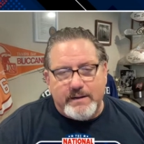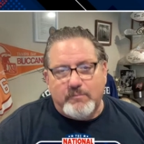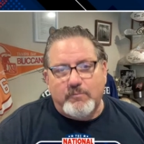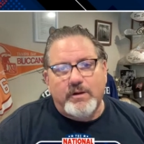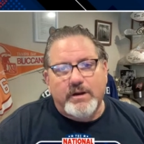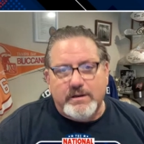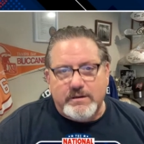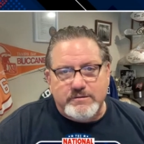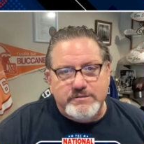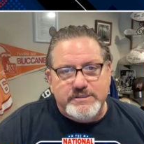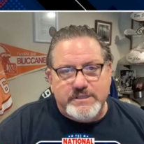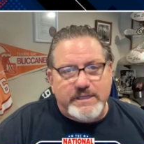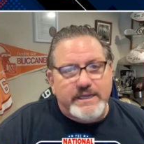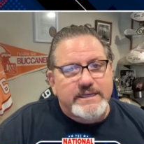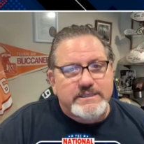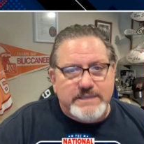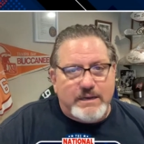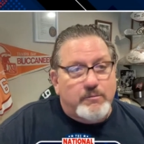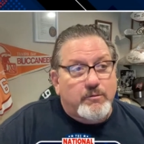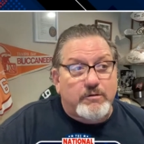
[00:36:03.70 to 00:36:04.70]
in one of those
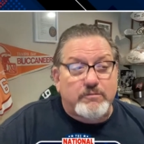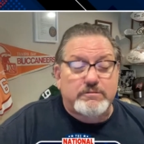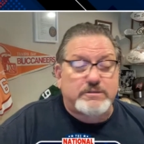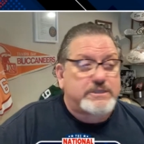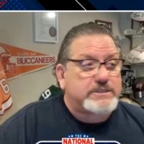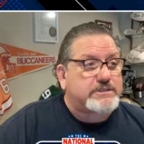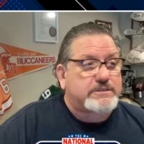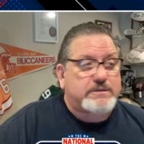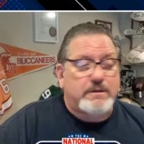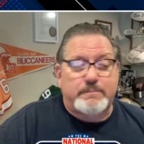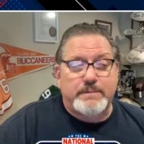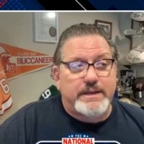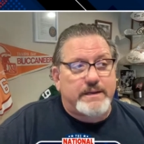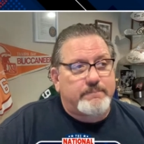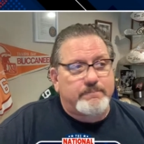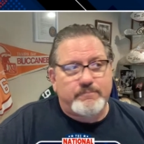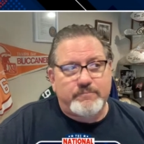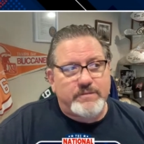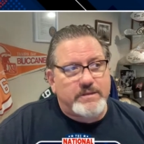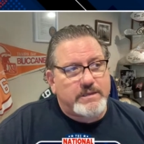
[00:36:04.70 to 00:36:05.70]
leagues that were just, I
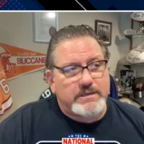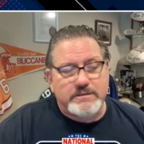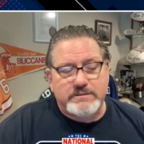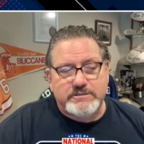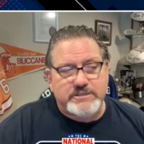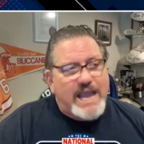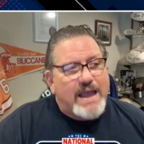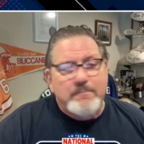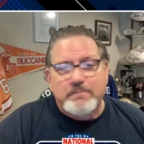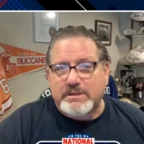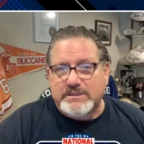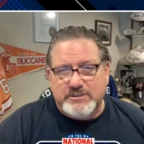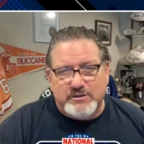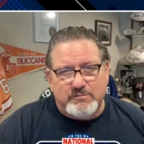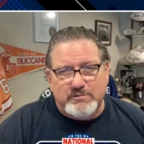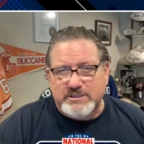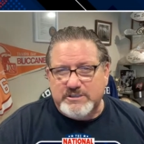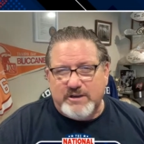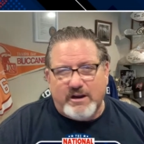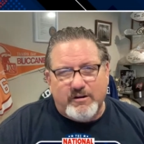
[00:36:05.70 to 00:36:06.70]
mean, Scott Mitchell
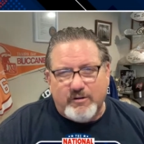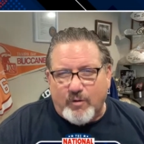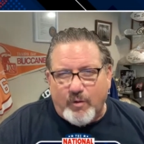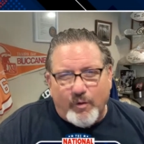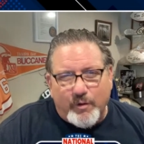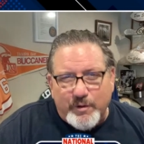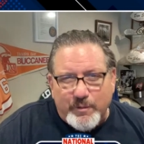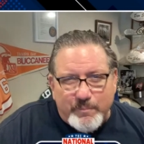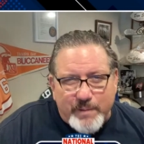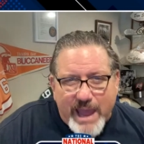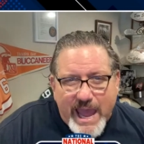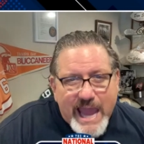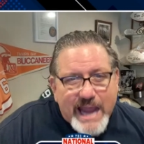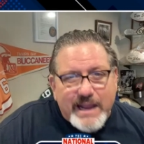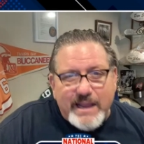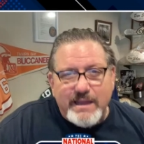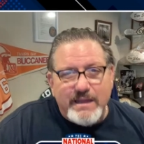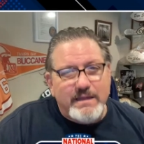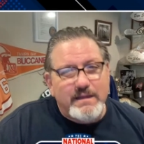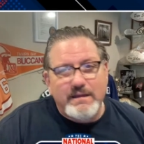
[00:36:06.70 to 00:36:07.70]
was our
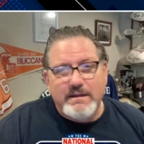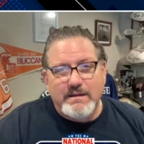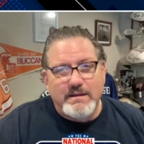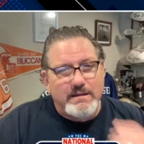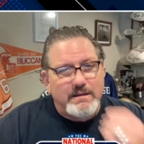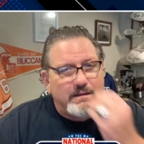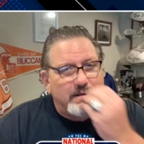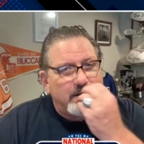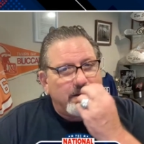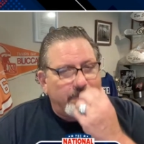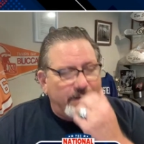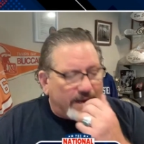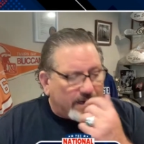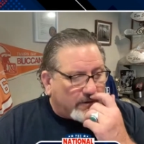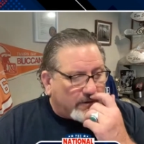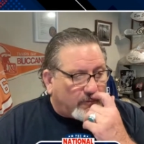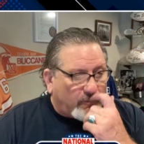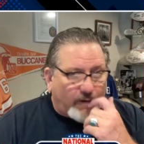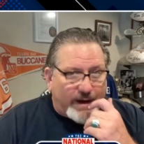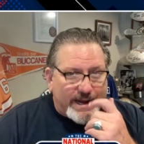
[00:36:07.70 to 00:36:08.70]
quarterback. We
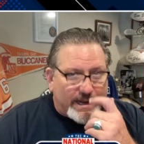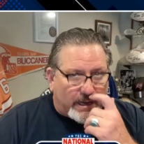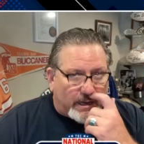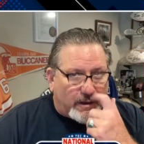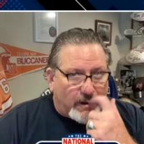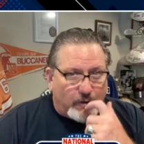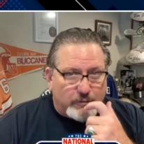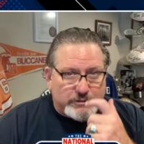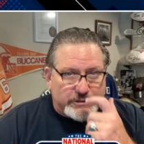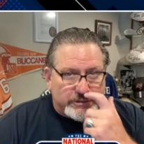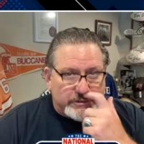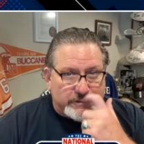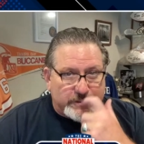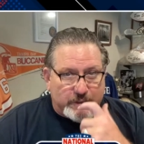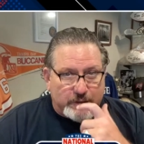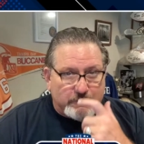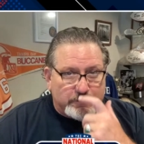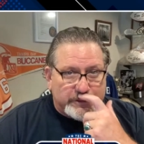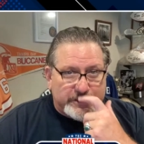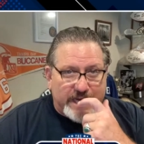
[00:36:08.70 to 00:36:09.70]
had great coaches
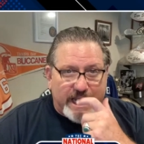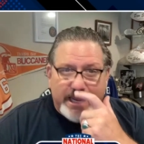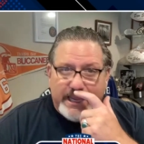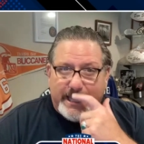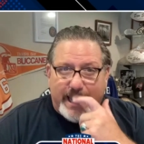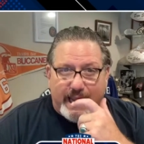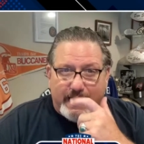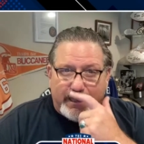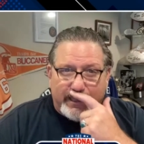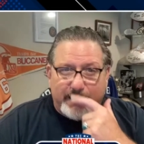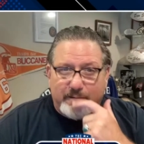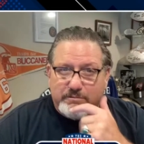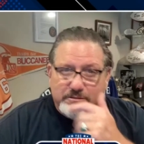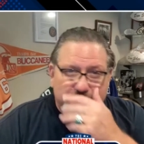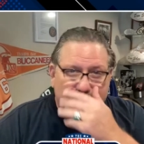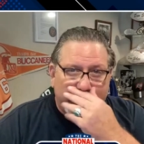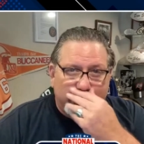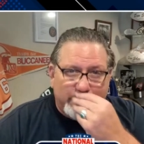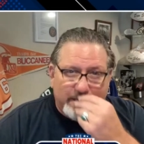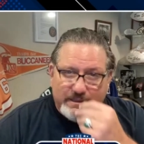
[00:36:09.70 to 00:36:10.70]
too. Chan Gailey was
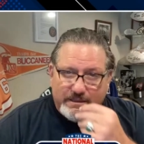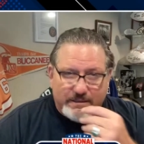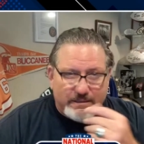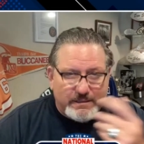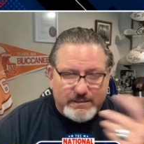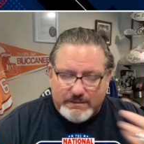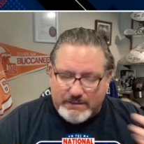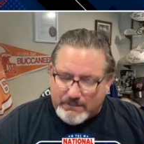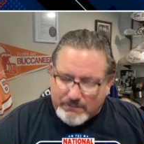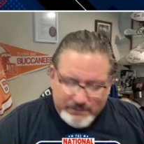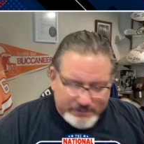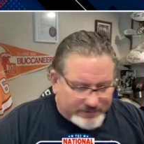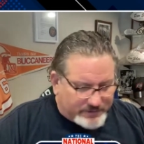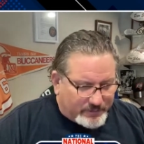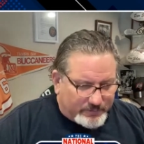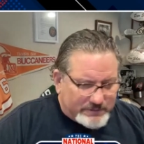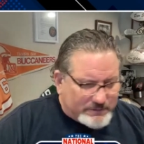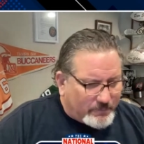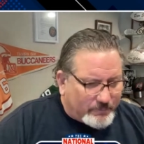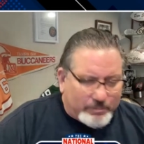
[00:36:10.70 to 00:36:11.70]
in the. It was it
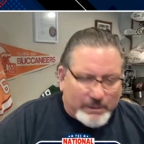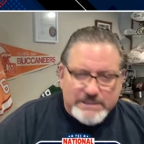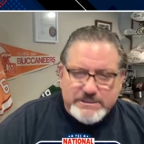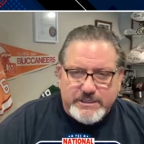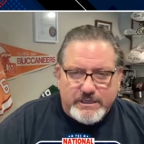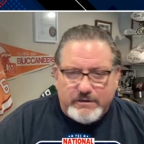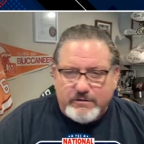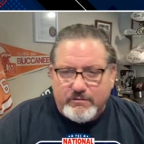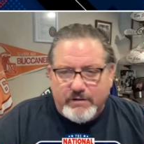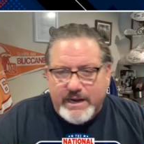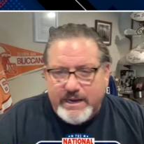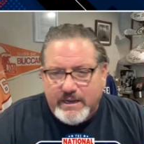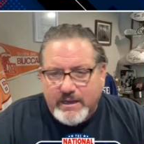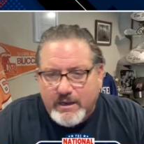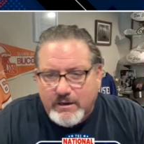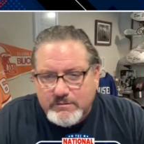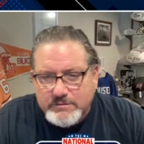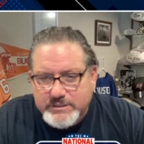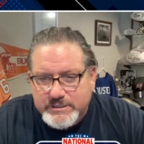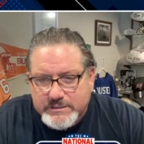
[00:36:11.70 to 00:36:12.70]
was a bunch of great
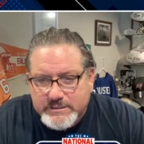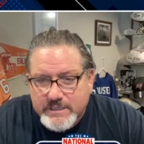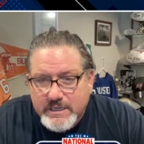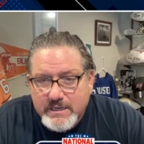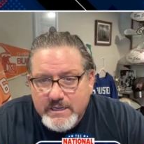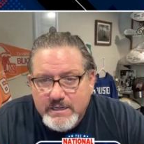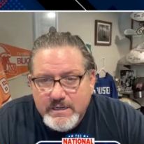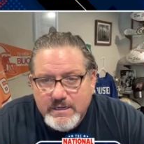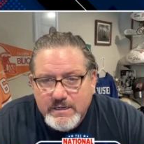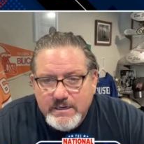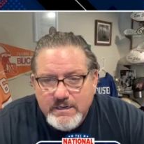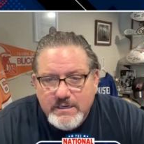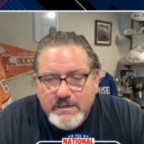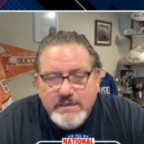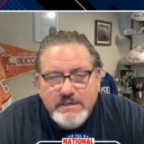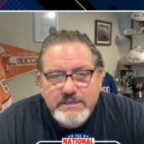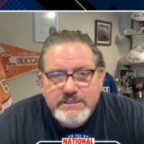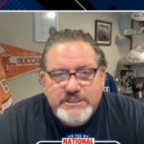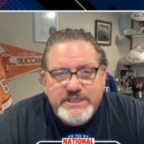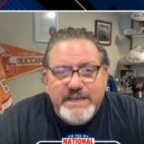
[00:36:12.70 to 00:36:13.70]
coaches.
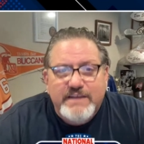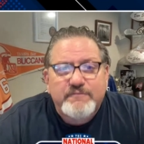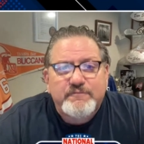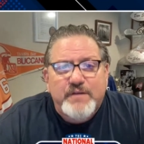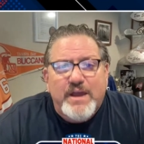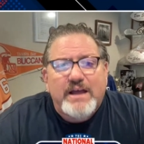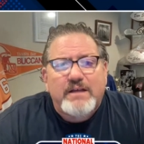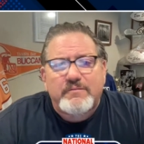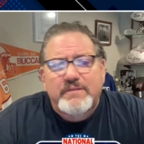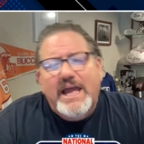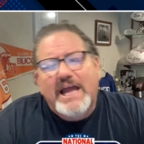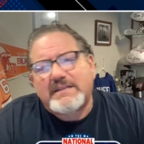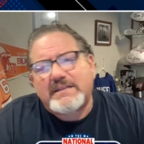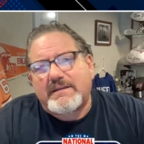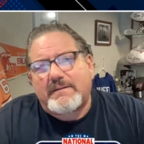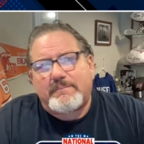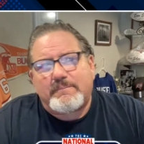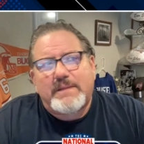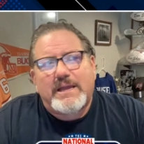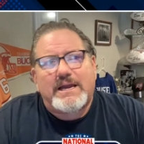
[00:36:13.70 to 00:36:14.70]
CFL,
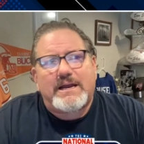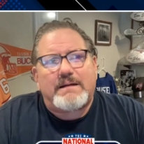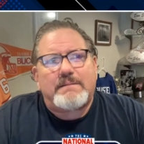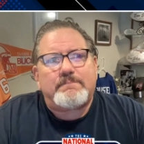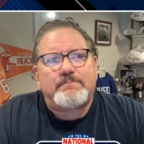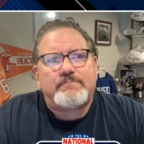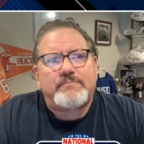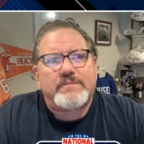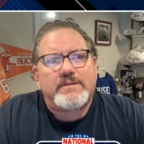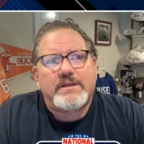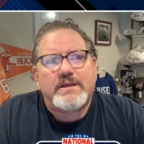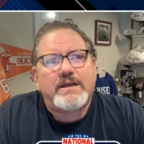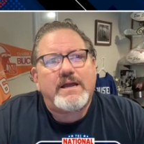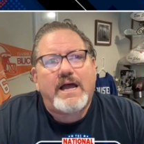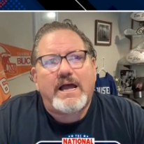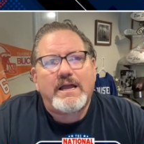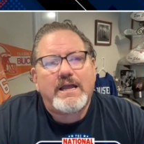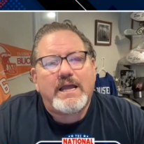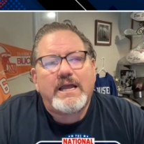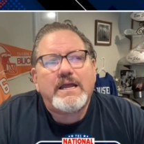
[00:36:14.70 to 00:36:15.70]
none. Um,
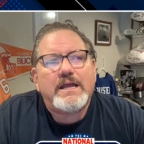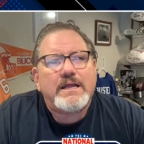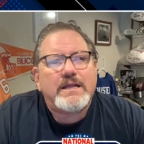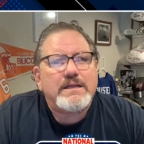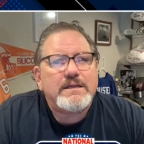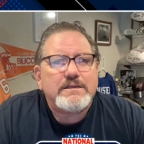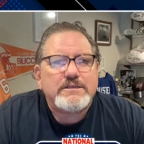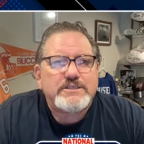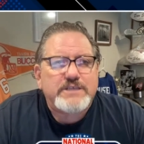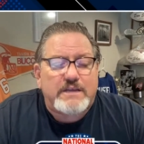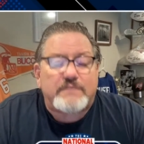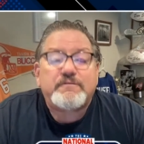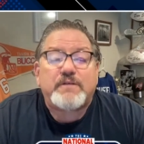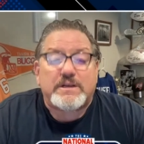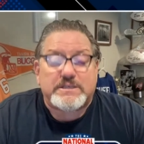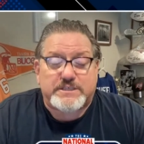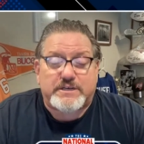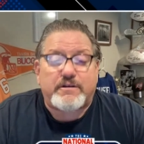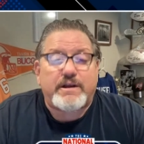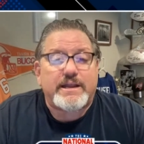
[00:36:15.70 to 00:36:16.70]
CFL
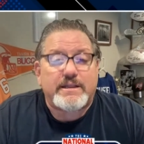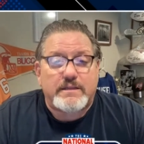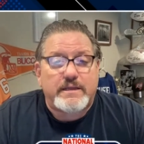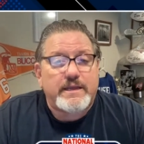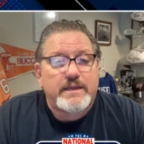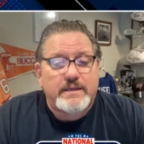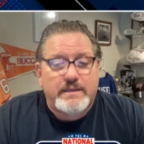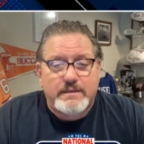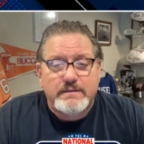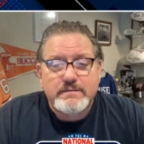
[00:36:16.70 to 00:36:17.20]
is a great league.